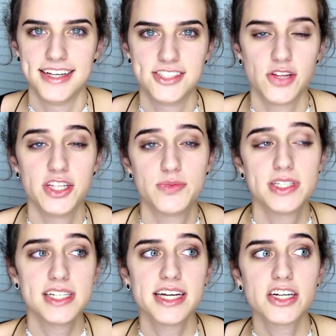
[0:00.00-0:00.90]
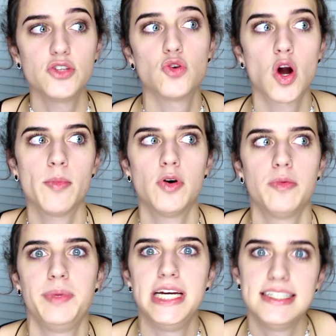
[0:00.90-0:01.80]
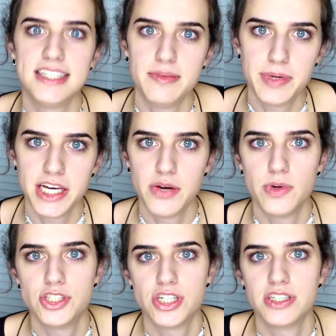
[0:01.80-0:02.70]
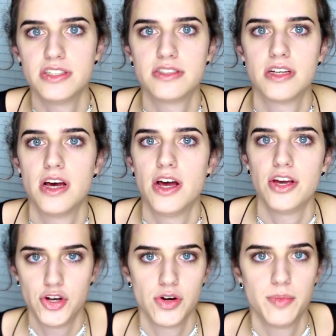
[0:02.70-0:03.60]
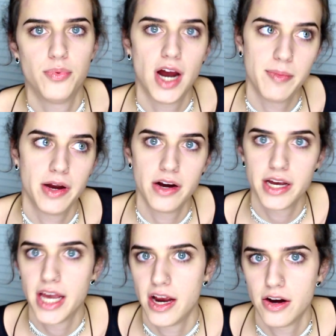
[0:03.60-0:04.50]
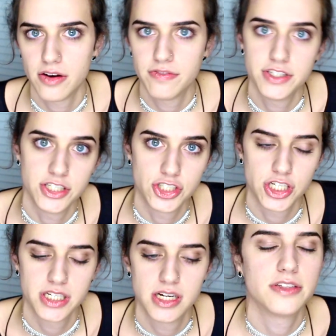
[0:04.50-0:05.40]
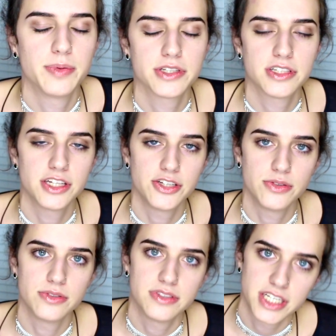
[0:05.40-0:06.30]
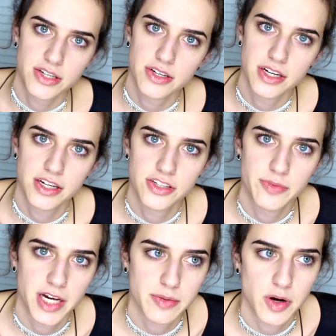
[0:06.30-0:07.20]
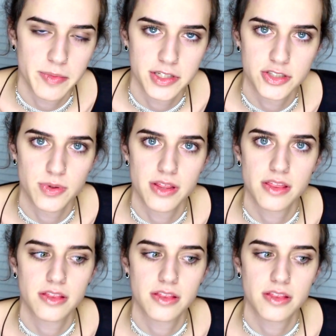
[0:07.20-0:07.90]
So this wasn't like a normal PCP, which is your primary care physician, the person that you see and you make appointments with,